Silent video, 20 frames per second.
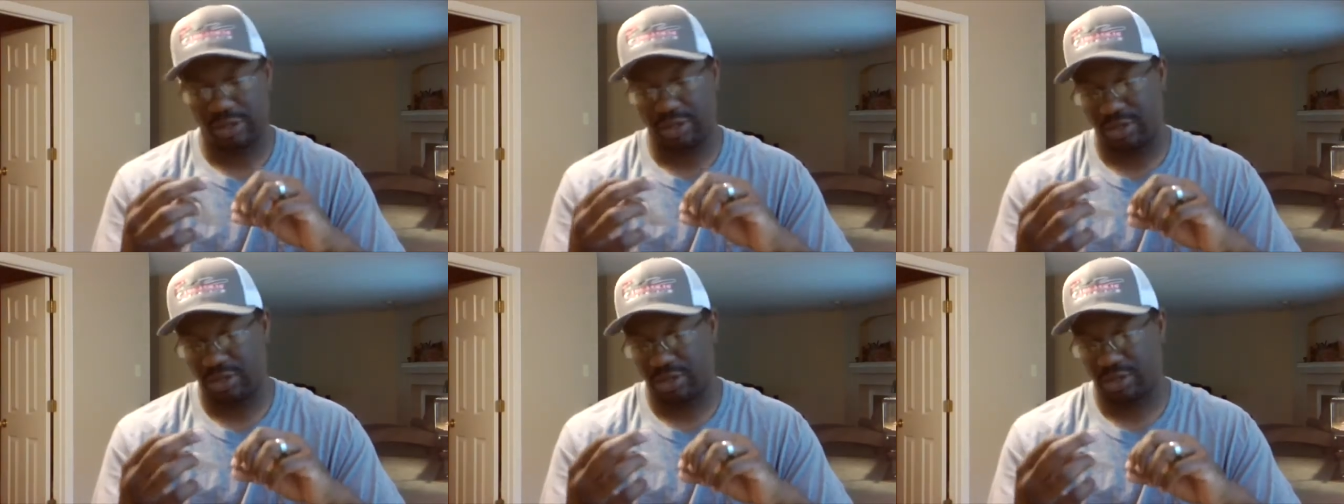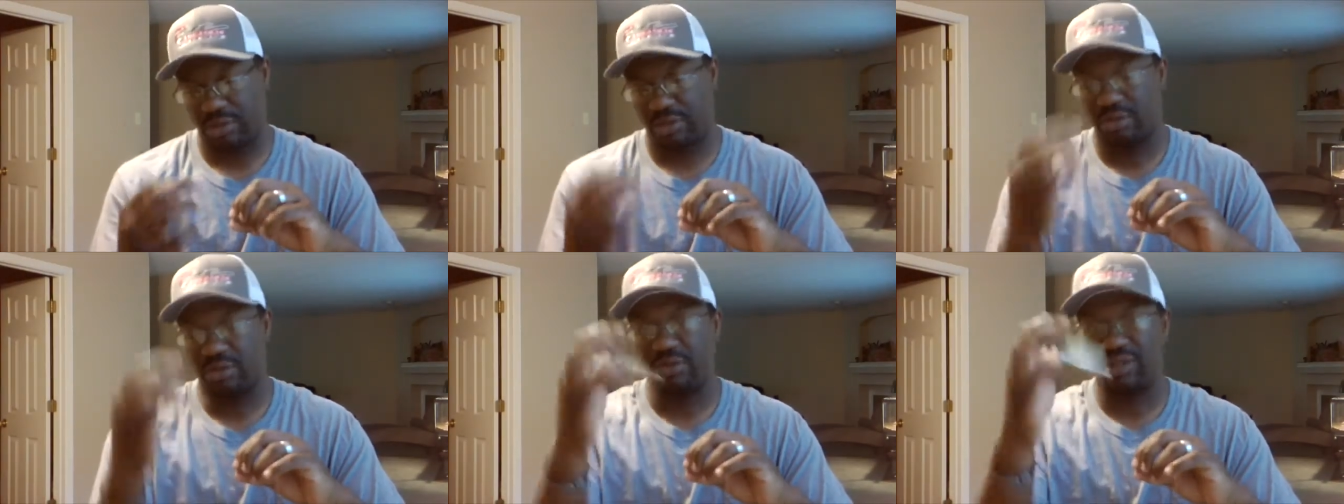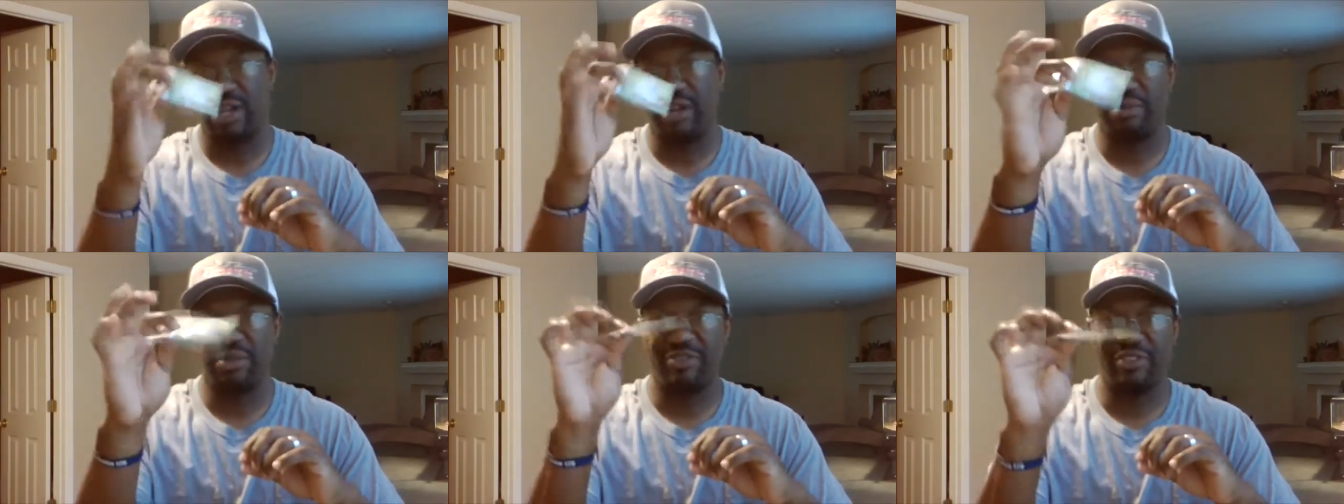So you got
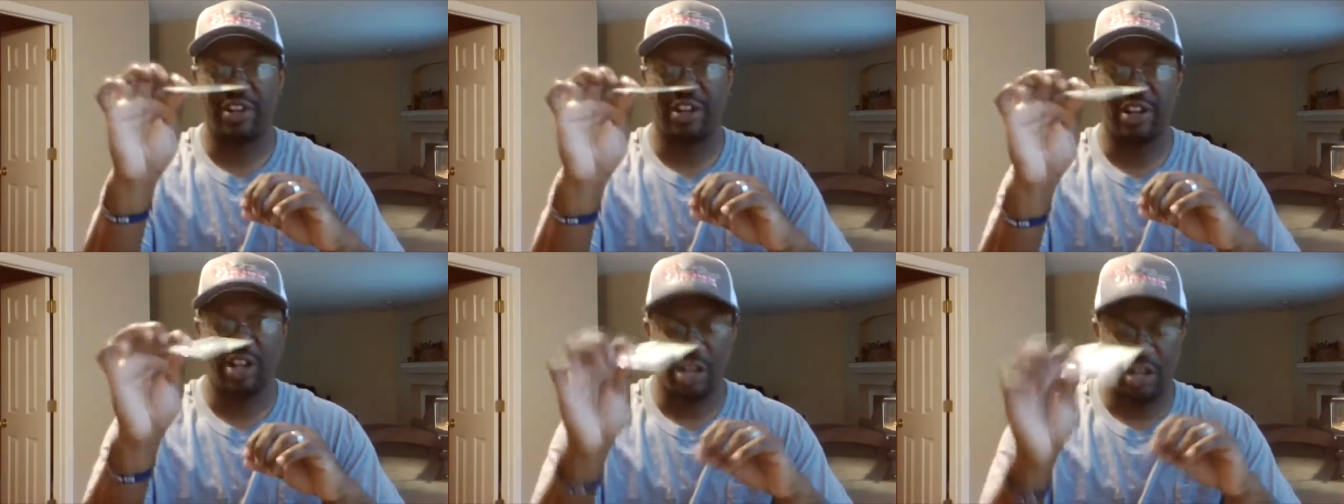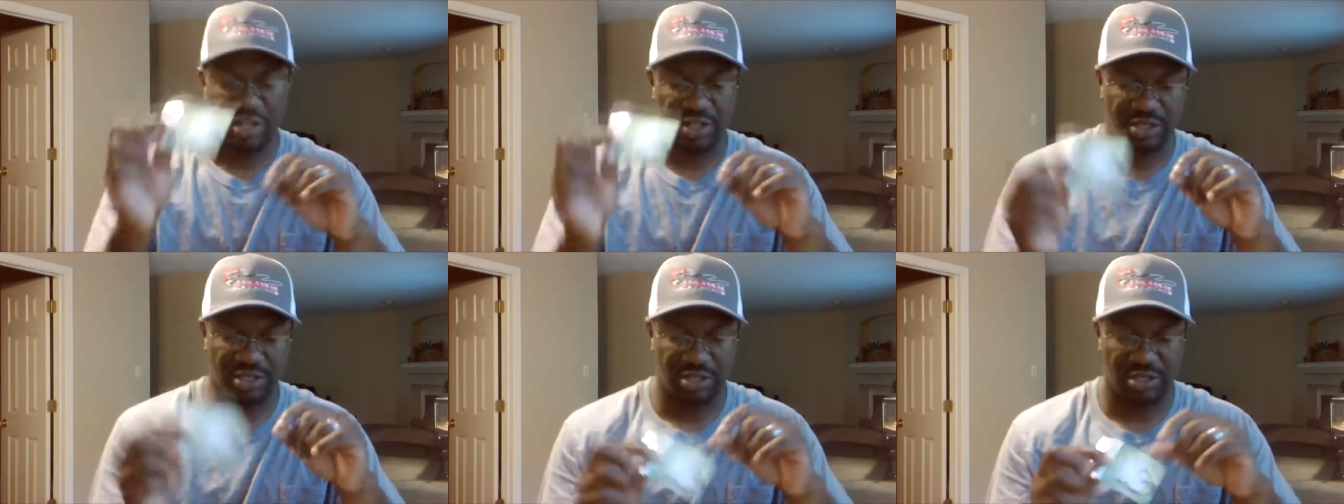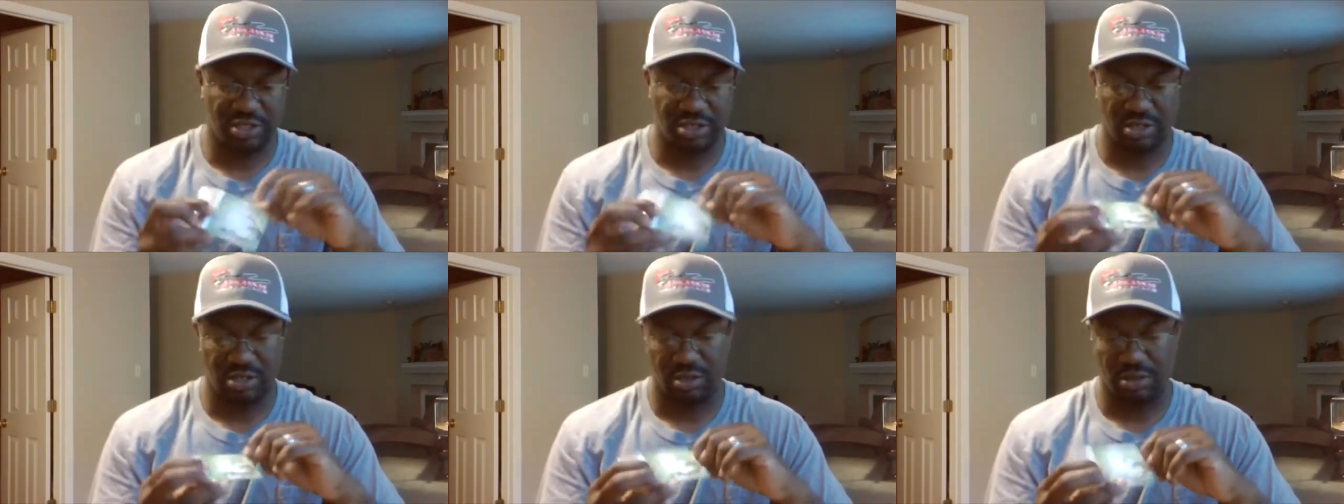to be very
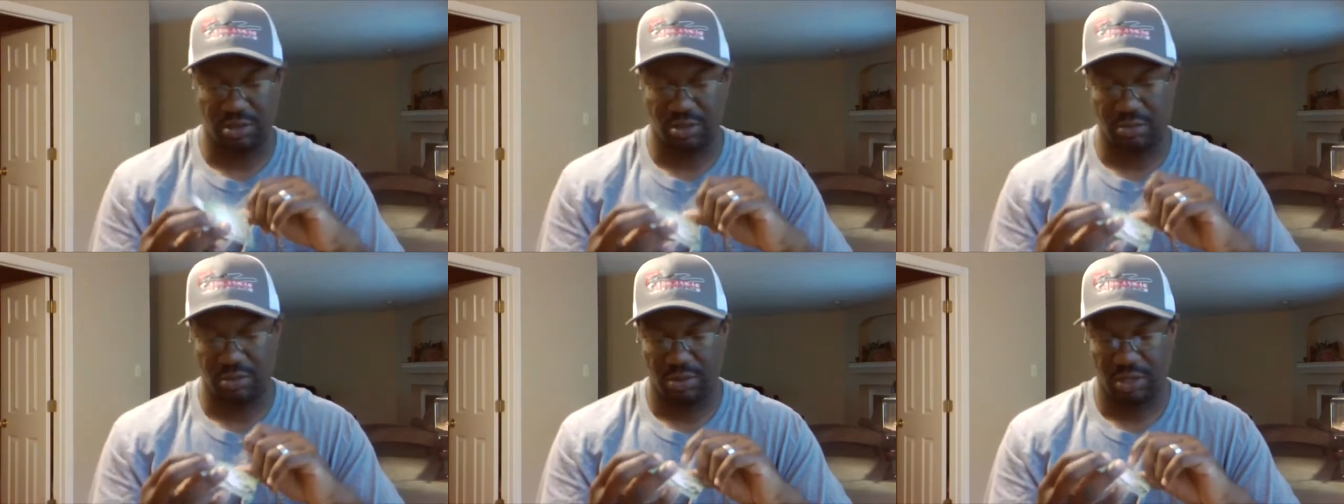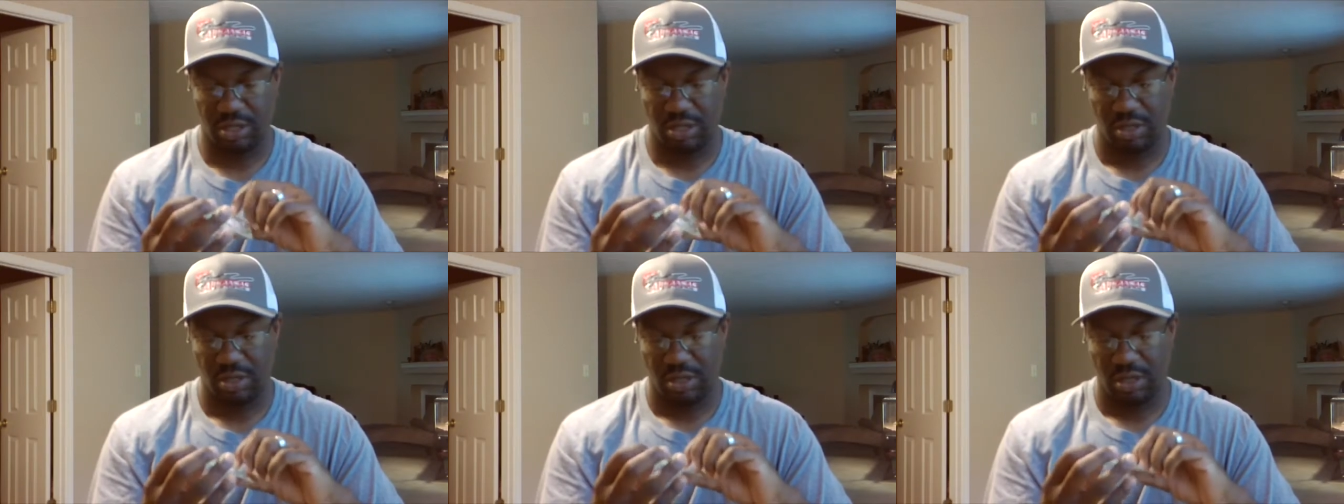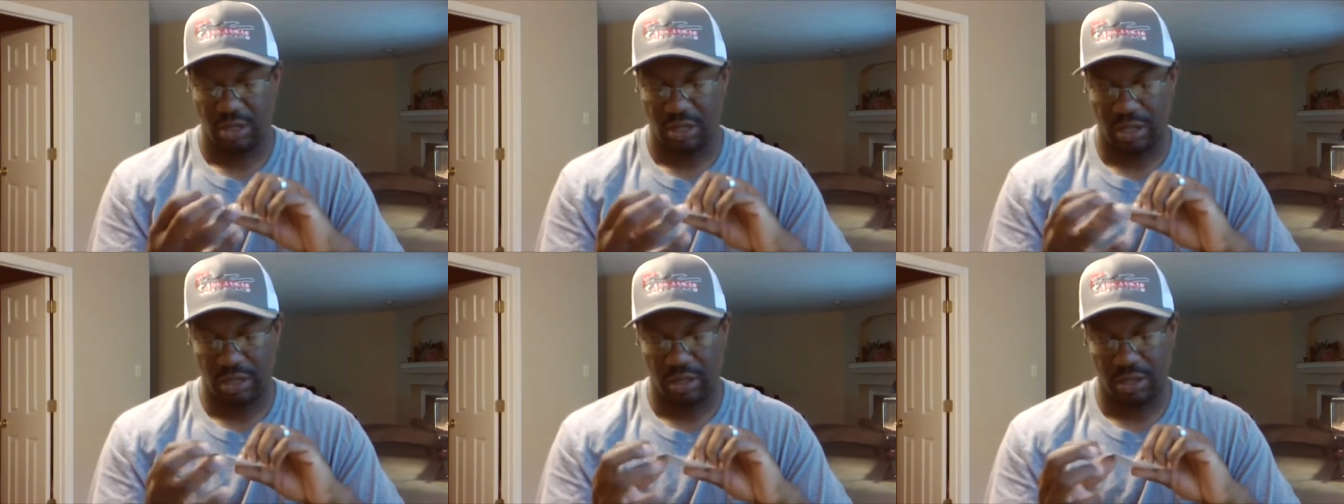cautious
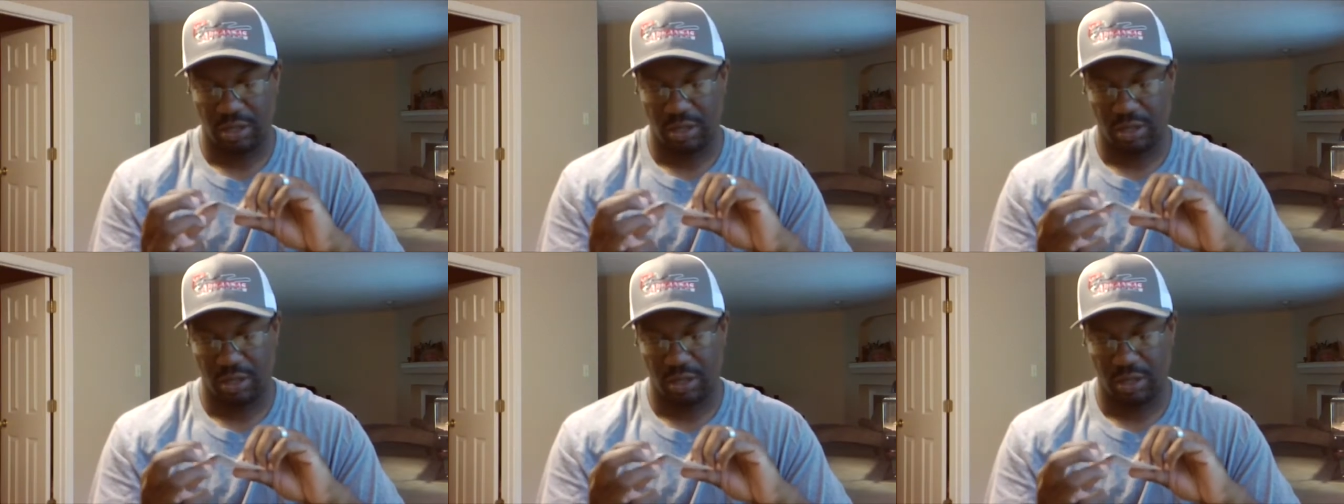and uh,